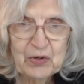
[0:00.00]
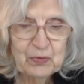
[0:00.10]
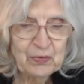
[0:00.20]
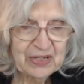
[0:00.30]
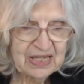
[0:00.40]

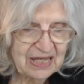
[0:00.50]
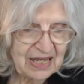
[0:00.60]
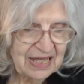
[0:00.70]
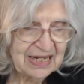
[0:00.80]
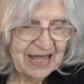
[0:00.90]
We
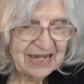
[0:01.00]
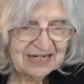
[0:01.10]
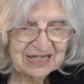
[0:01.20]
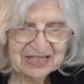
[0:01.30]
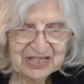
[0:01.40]
elect
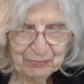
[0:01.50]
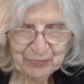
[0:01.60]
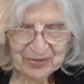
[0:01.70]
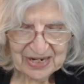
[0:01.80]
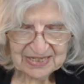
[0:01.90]
the
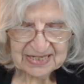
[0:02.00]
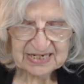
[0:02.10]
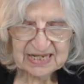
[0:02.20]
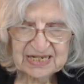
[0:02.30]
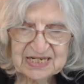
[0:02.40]

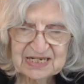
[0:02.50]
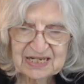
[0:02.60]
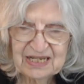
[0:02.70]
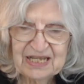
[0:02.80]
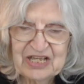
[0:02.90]
president
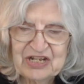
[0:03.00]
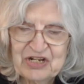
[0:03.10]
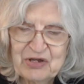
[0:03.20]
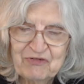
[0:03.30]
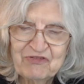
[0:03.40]
in
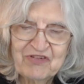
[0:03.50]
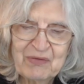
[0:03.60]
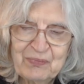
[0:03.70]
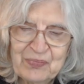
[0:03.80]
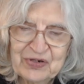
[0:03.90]

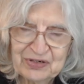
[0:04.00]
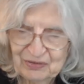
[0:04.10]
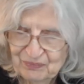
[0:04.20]
November.